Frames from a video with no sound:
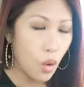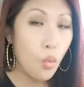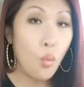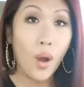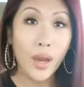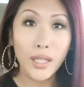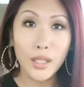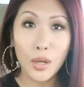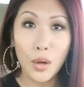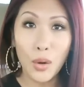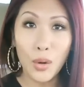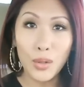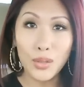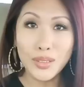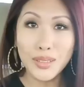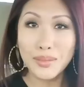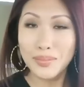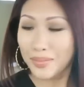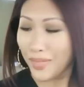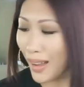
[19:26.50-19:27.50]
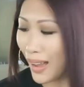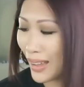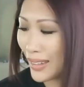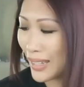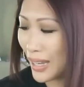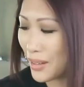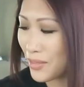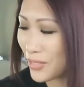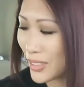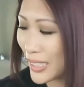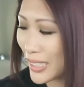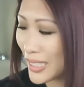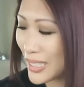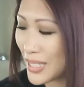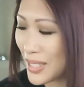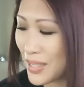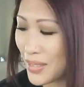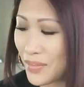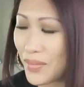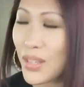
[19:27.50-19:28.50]
White Gold on
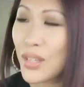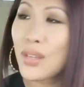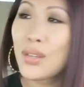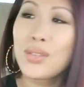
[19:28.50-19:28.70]
Netflix.